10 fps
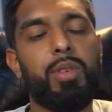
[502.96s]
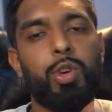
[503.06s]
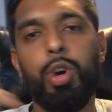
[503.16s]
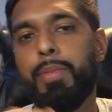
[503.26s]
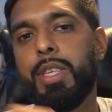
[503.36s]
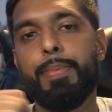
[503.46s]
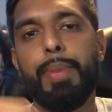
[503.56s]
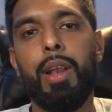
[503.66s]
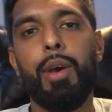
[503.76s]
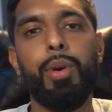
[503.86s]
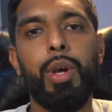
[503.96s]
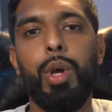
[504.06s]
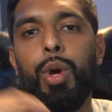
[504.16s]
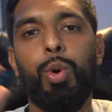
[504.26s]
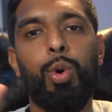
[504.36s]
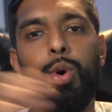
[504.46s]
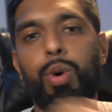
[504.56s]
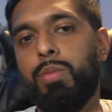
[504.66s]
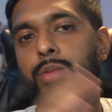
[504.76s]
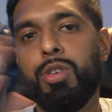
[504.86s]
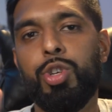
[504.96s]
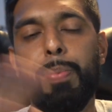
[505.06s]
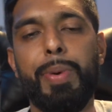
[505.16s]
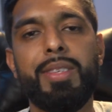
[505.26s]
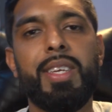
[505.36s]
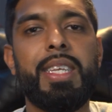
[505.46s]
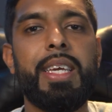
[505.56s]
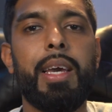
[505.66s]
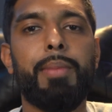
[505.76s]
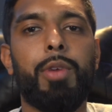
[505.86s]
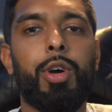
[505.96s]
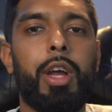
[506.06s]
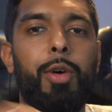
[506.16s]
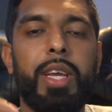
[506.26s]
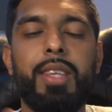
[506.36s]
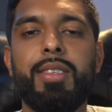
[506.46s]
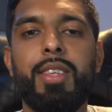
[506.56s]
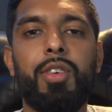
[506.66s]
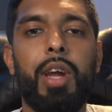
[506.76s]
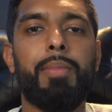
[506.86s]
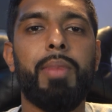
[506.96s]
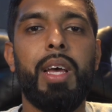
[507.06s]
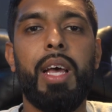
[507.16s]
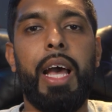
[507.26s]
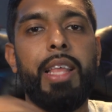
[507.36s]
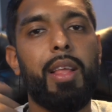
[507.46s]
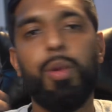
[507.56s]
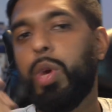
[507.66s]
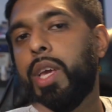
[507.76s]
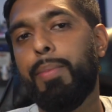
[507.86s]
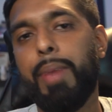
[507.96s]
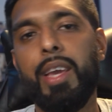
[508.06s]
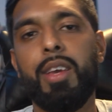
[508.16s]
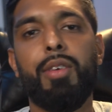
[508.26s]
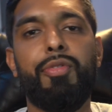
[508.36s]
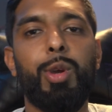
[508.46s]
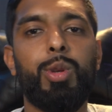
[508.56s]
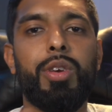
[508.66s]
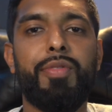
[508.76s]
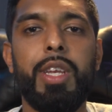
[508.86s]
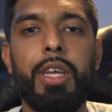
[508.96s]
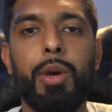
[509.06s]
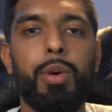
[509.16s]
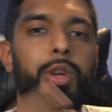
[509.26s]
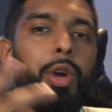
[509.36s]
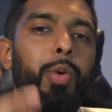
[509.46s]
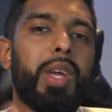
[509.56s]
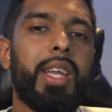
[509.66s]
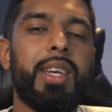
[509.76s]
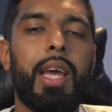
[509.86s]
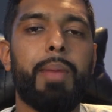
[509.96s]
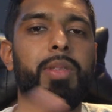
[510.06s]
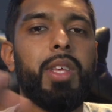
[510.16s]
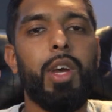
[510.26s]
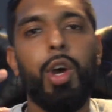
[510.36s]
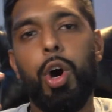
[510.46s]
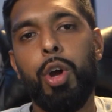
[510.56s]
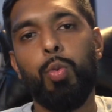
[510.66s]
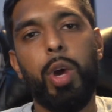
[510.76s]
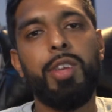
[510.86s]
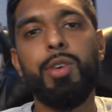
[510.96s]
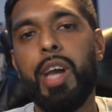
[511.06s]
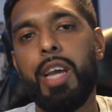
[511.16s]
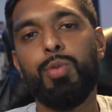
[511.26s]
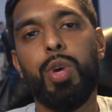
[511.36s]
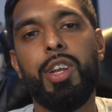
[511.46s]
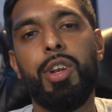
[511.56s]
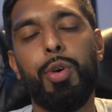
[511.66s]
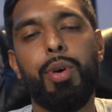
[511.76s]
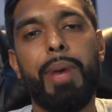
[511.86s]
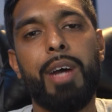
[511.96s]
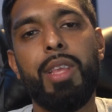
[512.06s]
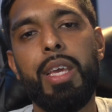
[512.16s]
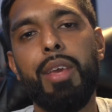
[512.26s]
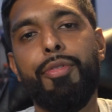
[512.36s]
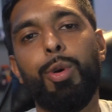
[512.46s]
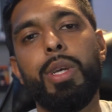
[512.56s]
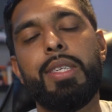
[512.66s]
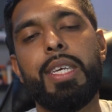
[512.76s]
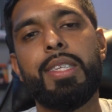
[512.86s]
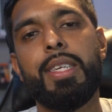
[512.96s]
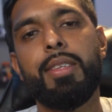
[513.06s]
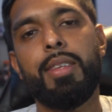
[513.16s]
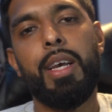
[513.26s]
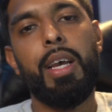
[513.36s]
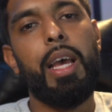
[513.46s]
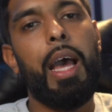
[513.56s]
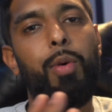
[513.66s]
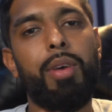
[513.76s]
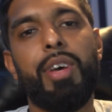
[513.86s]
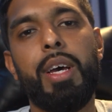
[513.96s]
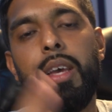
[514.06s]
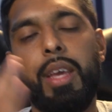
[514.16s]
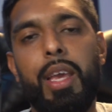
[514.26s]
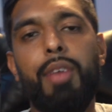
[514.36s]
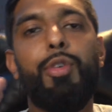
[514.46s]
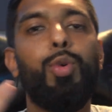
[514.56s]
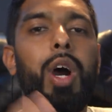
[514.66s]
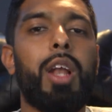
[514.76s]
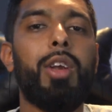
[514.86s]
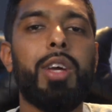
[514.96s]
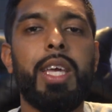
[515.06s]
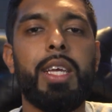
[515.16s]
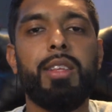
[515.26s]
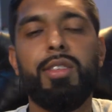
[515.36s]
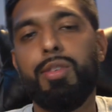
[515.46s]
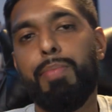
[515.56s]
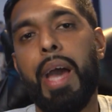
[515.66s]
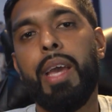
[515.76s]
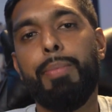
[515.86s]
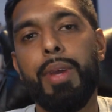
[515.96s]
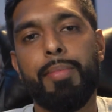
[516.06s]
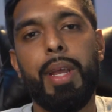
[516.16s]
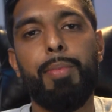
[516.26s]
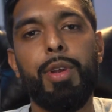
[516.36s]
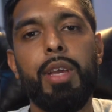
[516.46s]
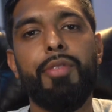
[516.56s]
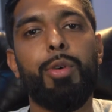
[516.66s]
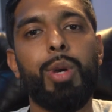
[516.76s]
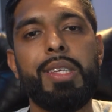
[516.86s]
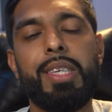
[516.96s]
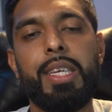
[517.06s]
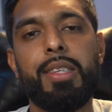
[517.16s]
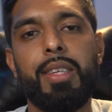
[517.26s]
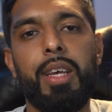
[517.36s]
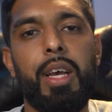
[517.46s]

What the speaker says: comments below or drop us a DM on our Instagram, and then we can make a future video going in depth on what you guys want to know about the E46s. However, if you are looking to buy a BMW E46,